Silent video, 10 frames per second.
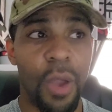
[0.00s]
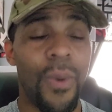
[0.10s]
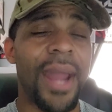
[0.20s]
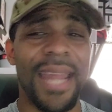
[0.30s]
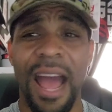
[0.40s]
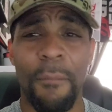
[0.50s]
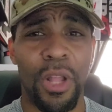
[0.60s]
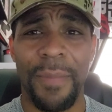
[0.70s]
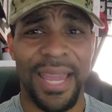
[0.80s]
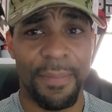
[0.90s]
And right now,
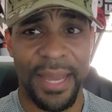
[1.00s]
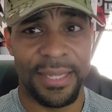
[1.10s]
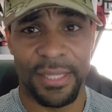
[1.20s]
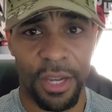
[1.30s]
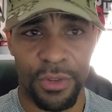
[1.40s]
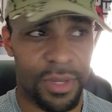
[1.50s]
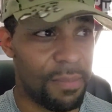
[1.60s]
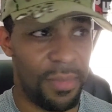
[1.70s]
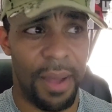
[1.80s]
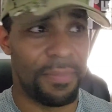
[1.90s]
I'm only making mid 600s.
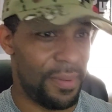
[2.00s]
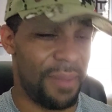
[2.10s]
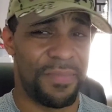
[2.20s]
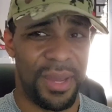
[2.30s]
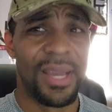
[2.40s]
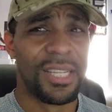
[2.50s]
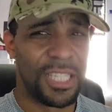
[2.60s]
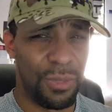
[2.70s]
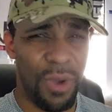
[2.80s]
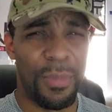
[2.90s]
I'm, I'm, I'm,
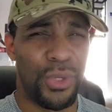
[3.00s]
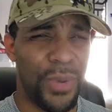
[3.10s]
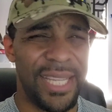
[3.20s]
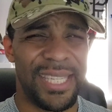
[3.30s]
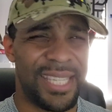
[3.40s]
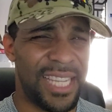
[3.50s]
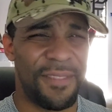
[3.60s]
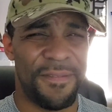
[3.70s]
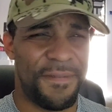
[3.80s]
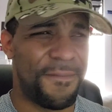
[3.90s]
somewhere between
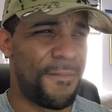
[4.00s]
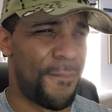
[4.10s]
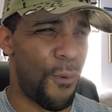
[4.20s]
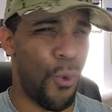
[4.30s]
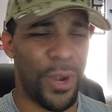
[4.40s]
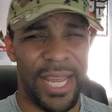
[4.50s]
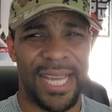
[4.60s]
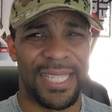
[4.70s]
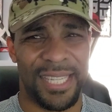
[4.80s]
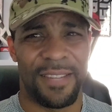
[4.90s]

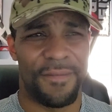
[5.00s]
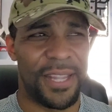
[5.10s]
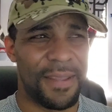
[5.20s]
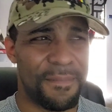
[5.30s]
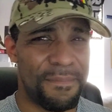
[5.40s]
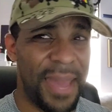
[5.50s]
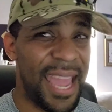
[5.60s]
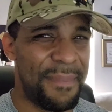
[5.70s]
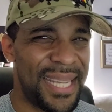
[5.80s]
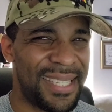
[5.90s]
640 and 650,
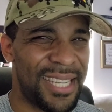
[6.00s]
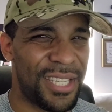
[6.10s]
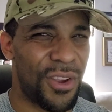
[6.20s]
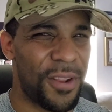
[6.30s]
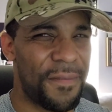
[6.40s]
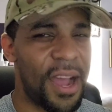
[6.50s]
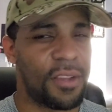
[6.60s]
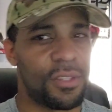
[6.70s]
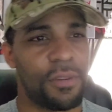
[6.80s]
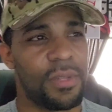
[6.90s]
maybe
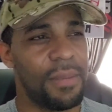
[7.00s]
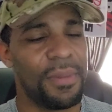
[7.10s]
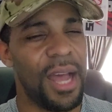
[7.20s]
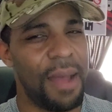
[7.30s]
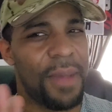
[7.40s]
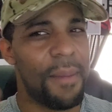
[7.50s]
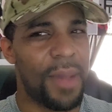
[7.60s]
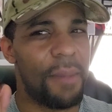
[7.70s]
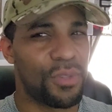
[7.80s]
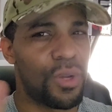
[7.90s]
635 conservatively, but I'm,
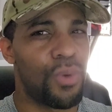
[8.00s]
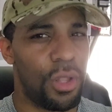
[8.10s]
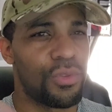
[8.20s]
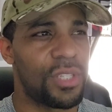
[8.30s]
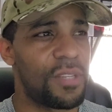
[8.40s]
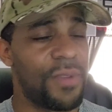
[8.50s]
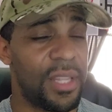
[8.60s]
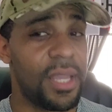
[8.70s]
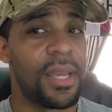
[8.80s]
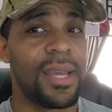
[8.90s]
I'm, I'm somewhere close to
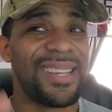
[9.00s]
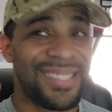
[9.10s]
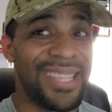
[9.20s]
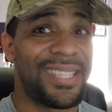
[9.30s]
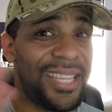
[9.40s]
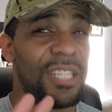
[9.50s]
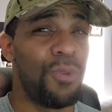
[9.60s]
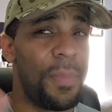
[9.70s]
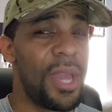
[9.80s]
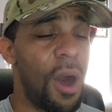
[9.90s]
650.
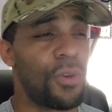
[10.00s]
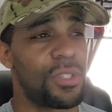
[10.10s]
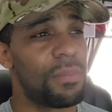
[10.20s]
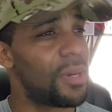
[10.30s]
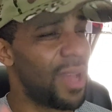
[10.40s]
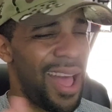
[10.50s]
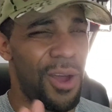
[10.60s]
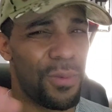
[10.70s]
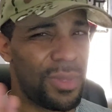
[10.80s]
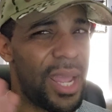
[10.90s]
660 would be awesome, but
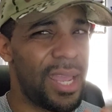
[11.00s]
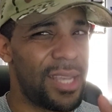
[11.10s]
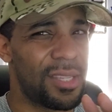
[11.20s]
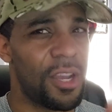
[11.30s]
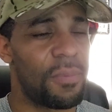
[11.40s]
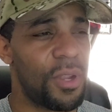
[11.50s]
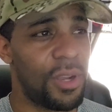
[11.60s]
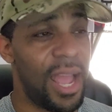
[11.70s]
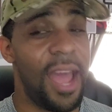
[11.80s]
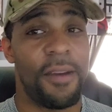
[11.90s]
I don't think it's up
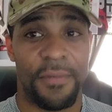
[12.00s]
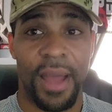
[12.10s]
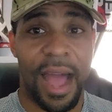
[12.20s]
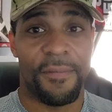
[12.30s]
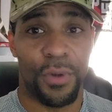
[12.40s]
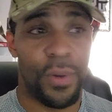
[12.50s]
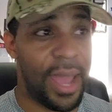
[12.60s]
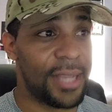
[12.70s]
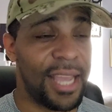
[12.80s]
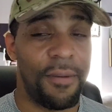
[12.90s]
there because I have high flow
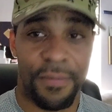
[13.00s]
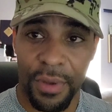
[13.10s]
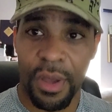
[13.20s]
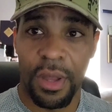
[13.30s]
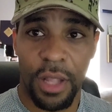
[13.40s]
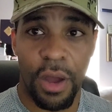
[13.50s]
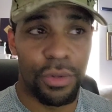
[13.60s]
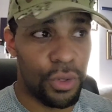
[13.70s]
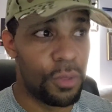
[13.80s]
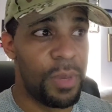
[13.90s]
cats. I have
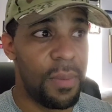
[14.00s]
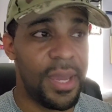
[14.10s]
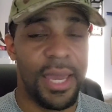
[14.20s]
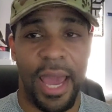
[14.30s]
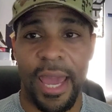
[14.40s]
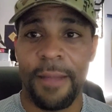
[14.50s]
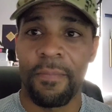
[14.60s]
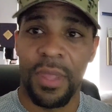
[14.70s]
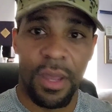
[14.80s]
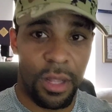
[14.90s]
long tube
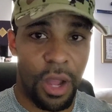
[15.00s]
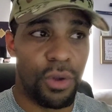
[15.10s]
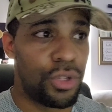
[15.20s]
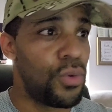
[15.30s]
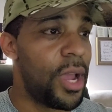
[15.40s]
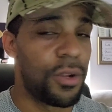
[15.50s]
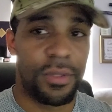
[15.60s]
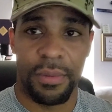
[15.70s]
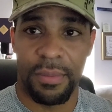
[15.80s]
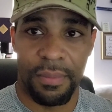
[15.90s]
BBK, long tube
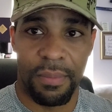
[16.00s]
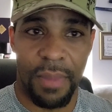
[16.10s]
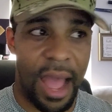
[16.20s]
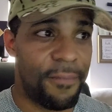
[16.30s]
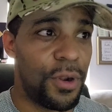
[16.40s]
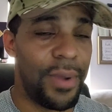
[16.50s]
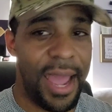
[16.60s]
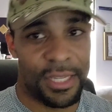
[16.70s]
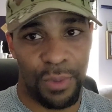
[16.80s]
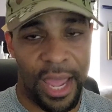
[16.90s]
headers, high flow
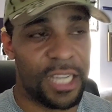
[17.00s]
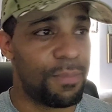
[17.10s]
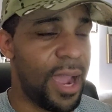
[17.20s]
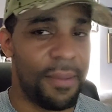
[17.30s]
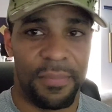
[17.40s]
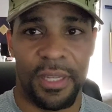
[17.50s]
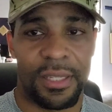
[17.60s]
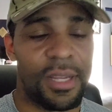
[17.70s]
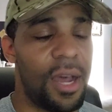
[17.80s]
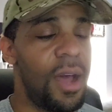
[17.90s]
cats with X pipe.
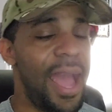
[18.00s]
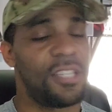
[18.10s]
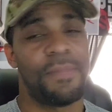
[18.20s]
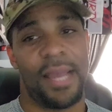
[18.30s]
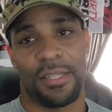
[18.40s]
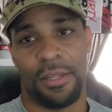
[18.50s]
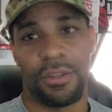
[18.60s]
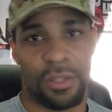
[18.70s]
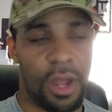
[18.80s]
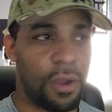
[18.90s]
The, the uh, axle back is
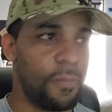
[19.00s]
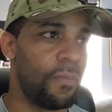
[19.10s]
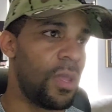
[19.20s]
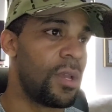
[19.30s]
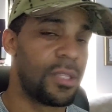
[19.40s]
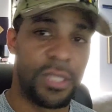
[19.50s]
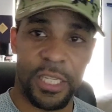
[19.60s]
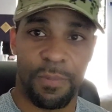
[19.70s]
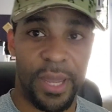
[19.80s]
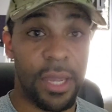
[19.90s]
still stock.
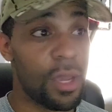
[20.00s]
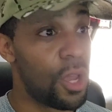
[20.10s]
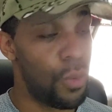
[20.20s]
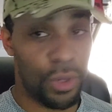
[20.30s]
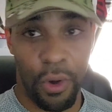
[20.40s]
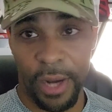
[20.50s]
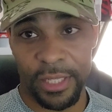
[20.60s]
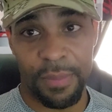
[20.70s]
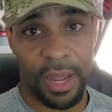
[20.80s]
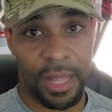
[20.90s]
Six speed with
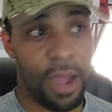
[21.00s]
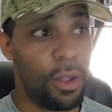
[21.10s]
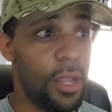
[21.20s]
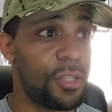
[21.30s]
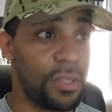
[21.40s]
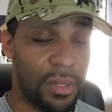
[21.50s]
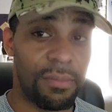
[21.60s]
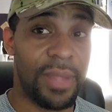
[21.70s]
RXT McLeod clutch.